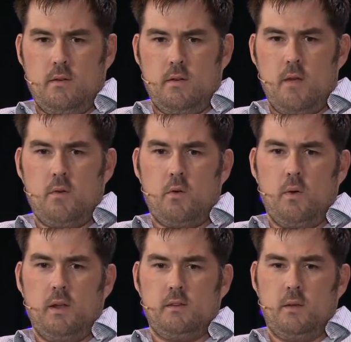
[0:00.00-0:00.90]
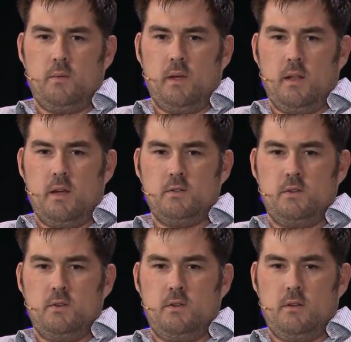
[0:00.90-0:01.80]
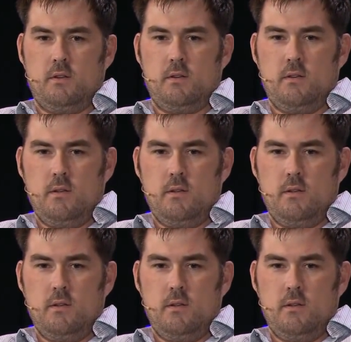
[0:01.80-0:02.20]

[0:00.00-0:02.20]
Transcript: never quitting something allows you to,